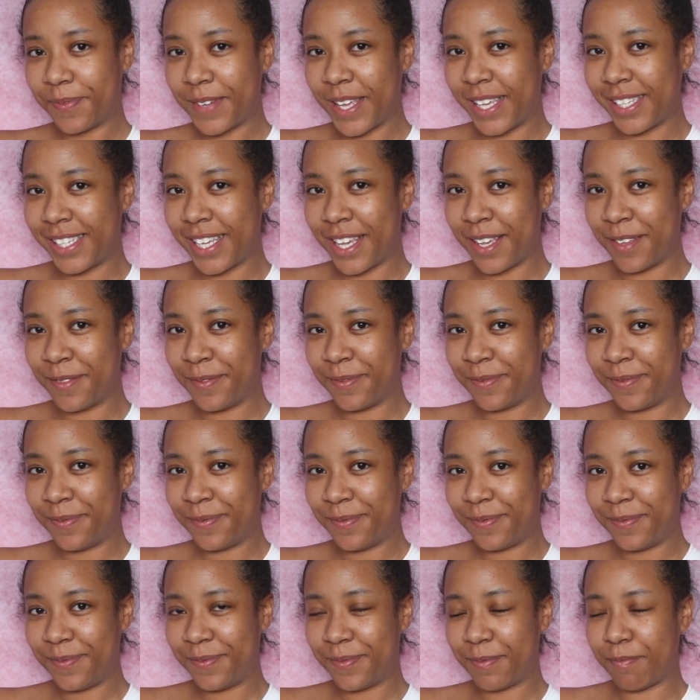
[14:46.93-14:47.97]
Is it?
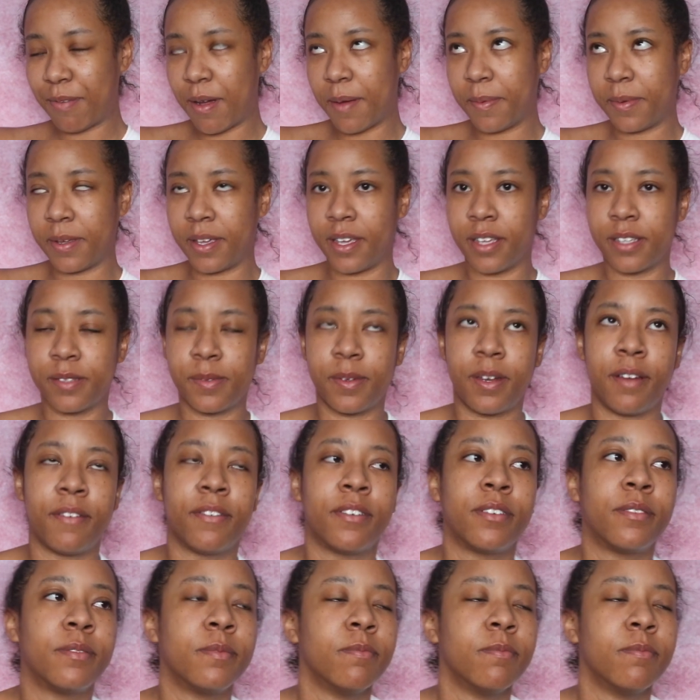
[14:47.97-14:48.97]
Probably is, whatever.